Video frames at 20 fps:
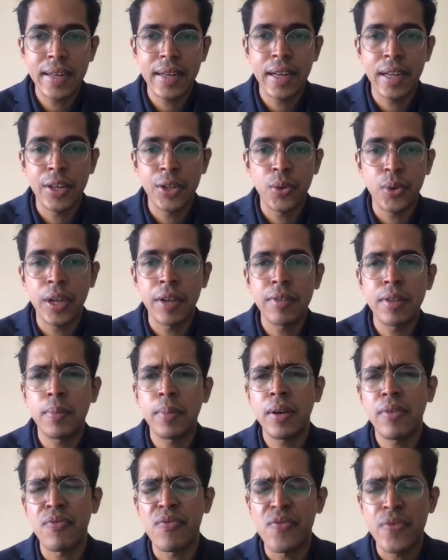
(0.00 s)
and you give them a
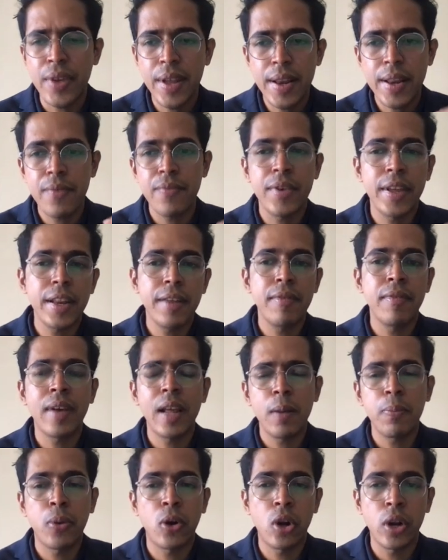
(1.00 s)
very, very well
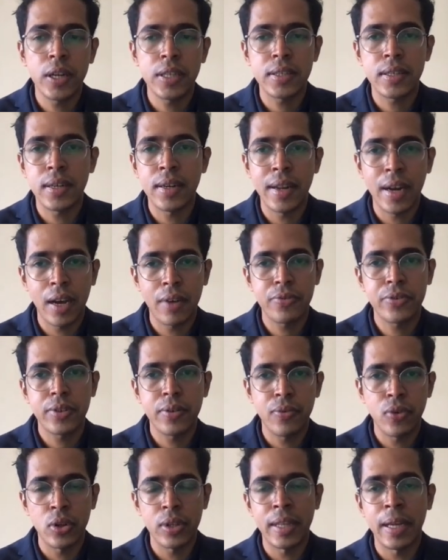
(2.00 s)
polished draft
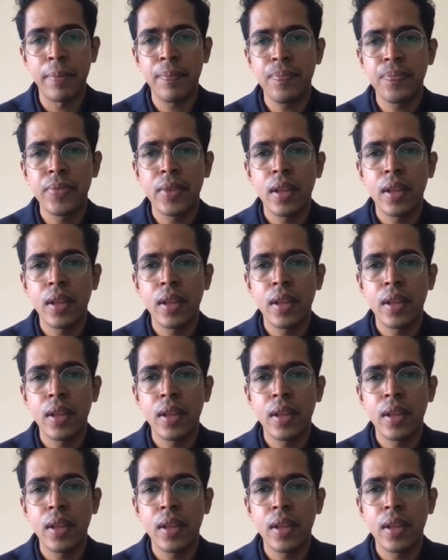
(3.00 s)
for them,